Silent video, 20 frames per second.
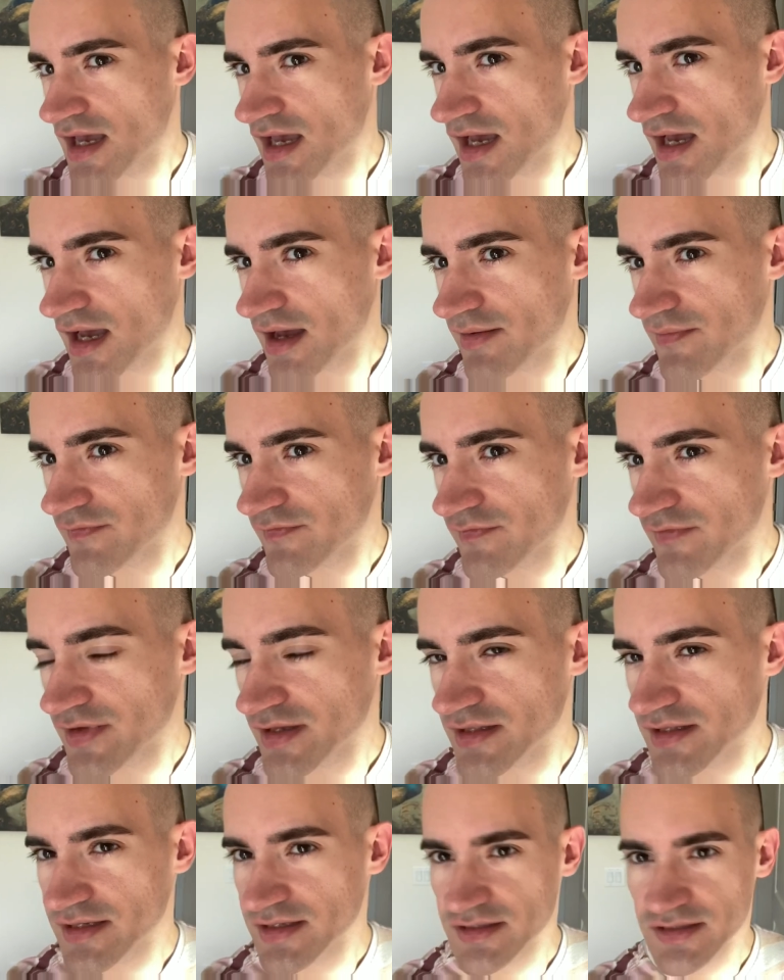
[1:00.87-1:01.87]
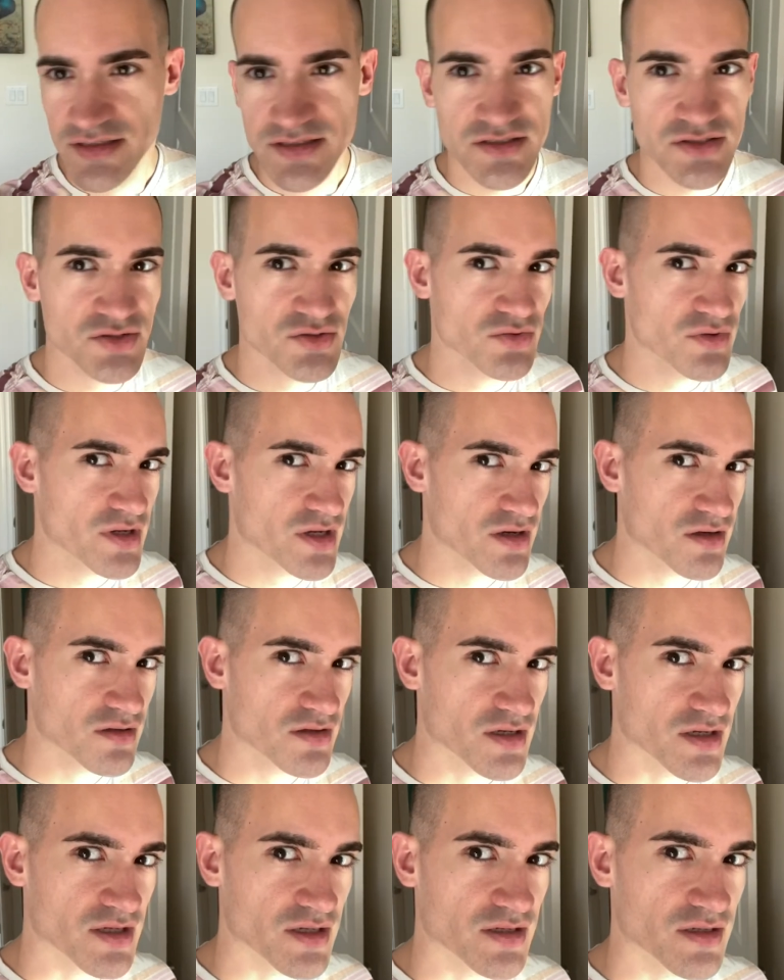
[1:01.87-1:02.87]
I'm feeling this new
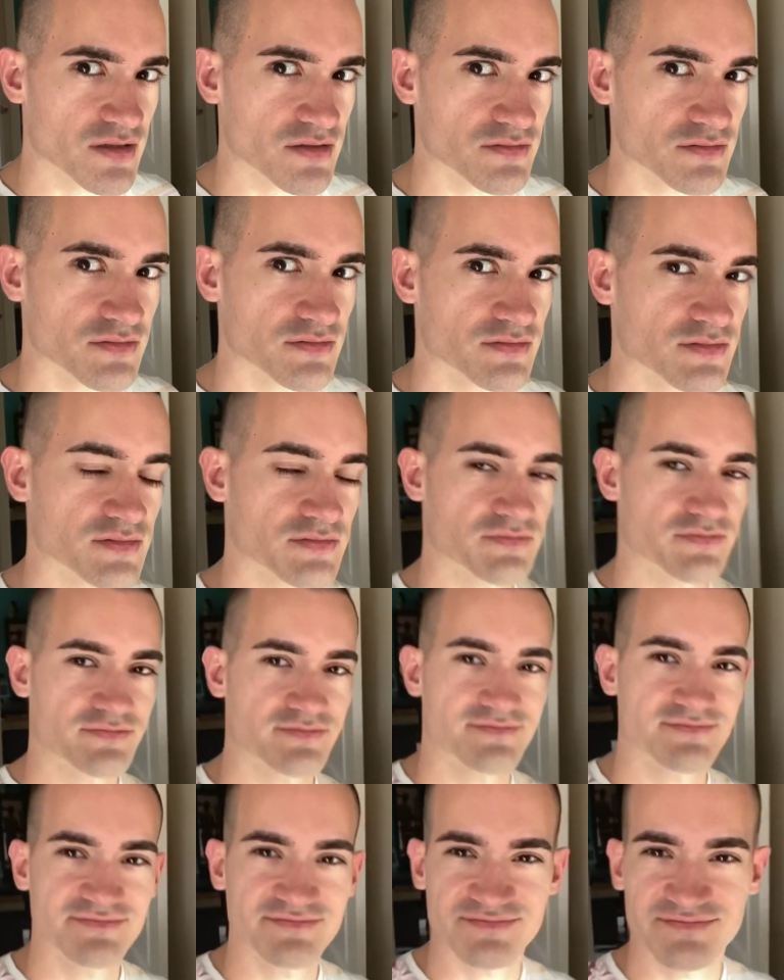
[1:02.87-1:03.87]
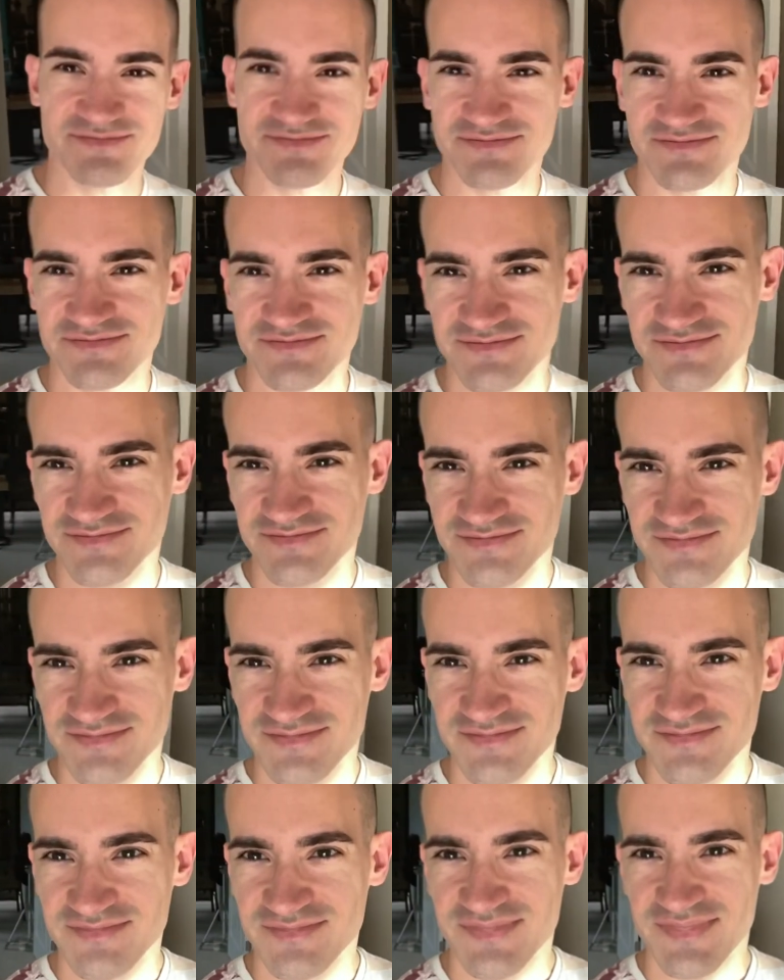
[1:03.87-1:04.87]
haircut. I'm
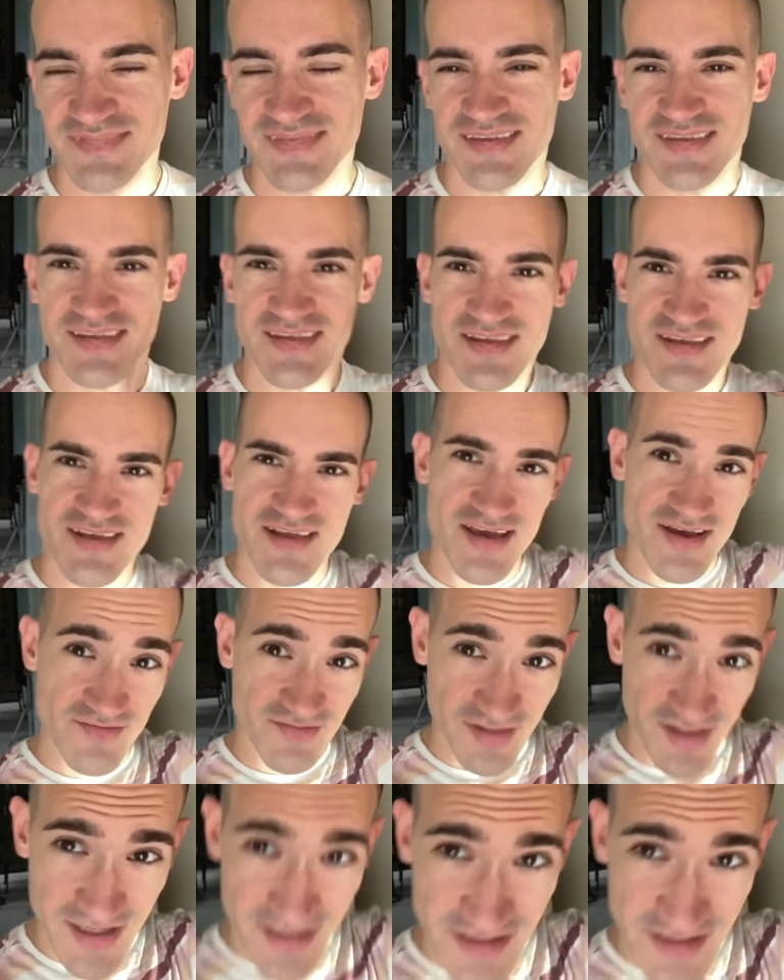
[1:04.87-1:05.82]
glad to